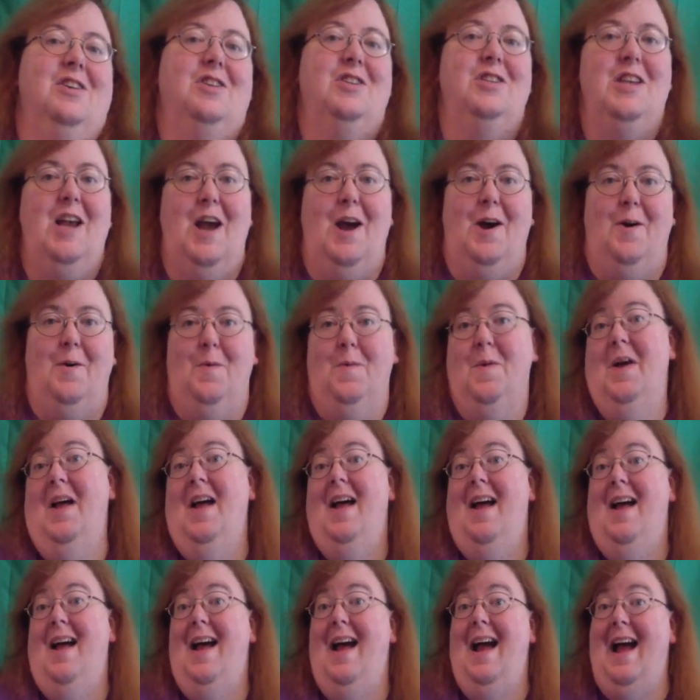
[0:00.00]
So,
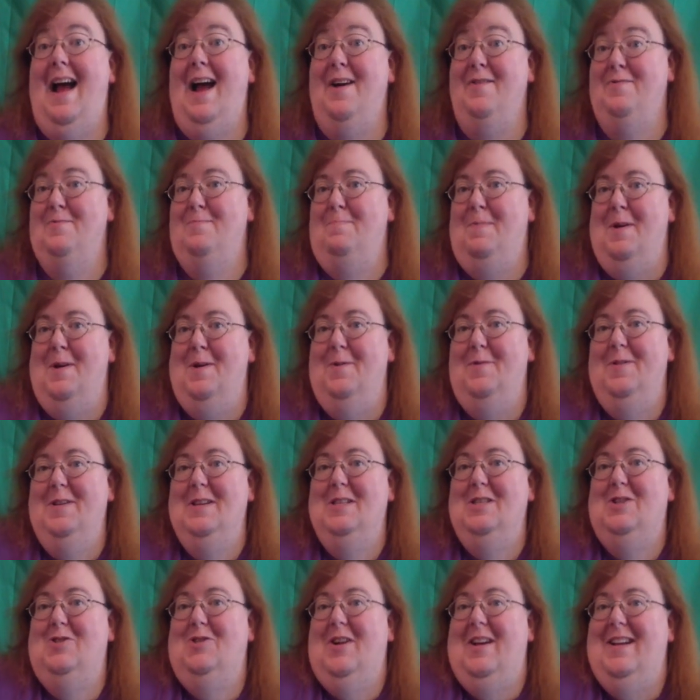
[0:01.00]
how do
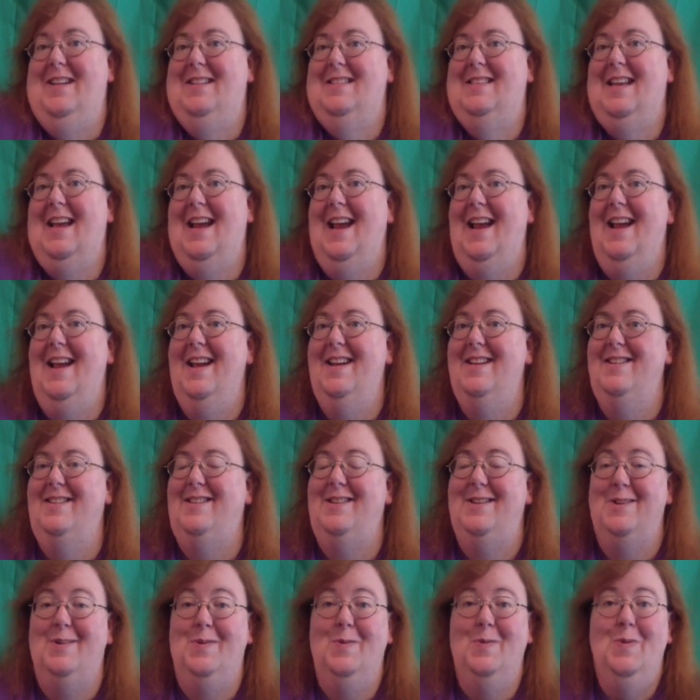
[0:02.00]
ponies translate
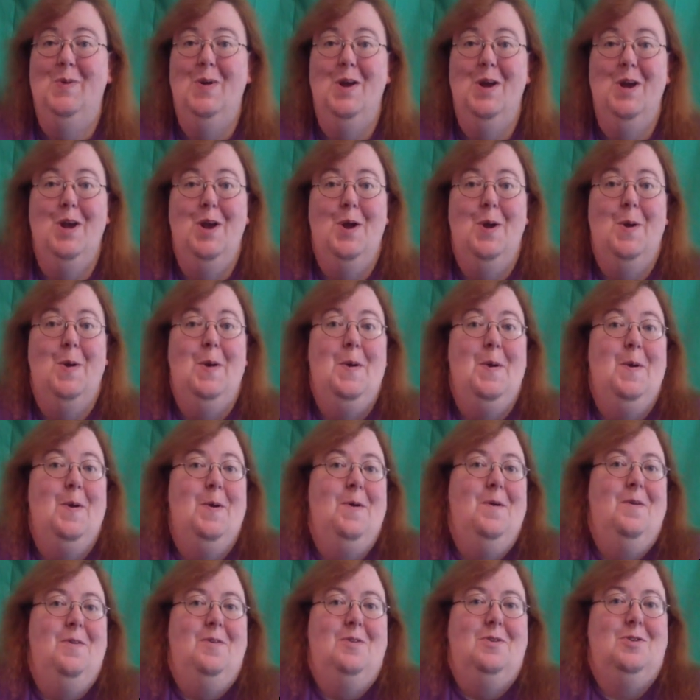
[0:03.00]
into
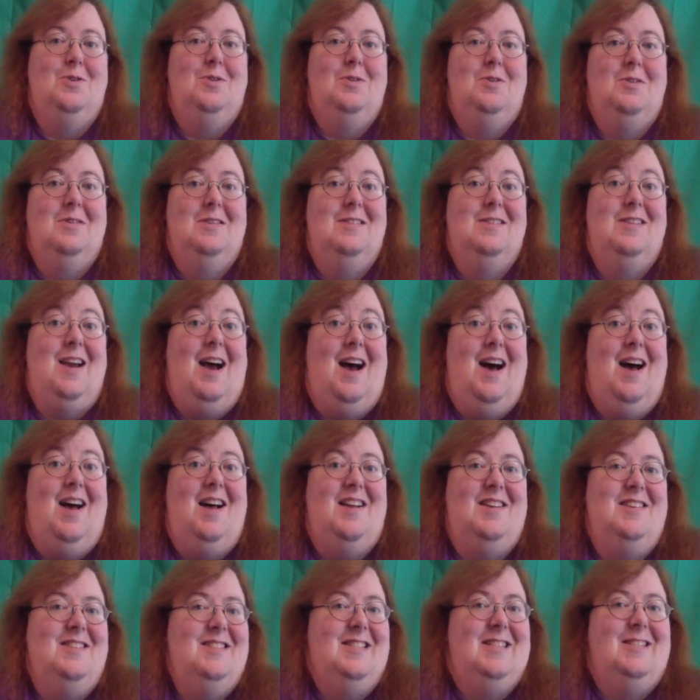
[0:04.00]

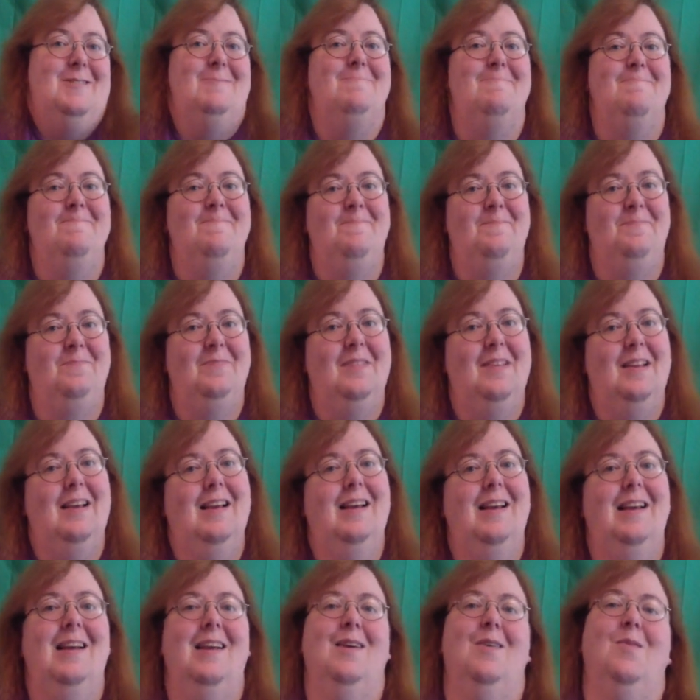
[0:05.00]
dolls?
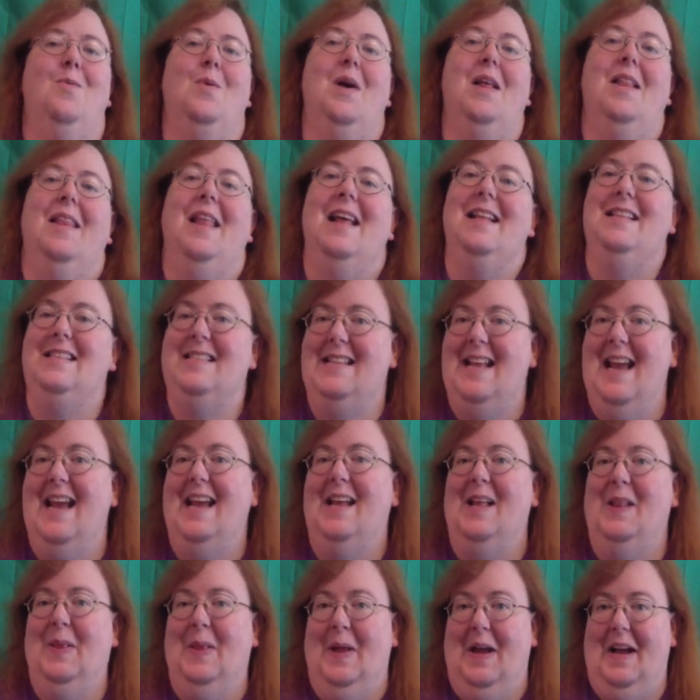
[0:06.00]
Well, let's
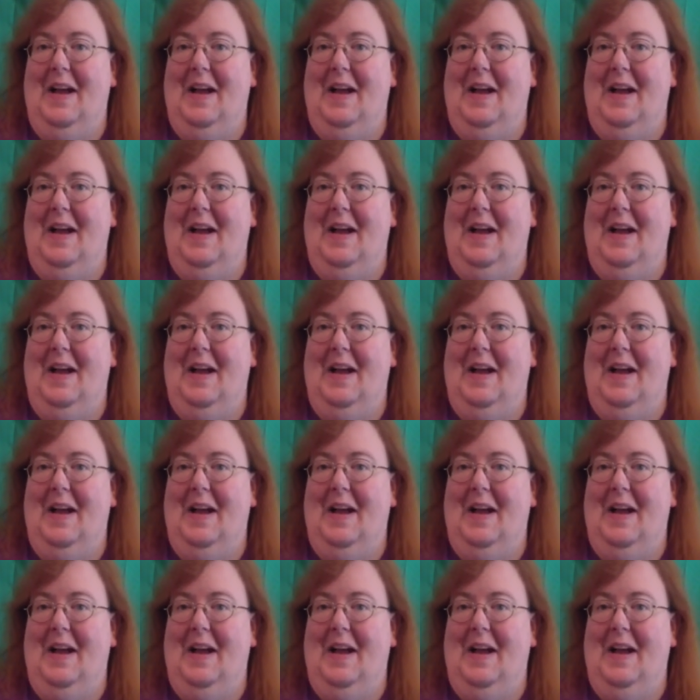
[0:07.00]
take a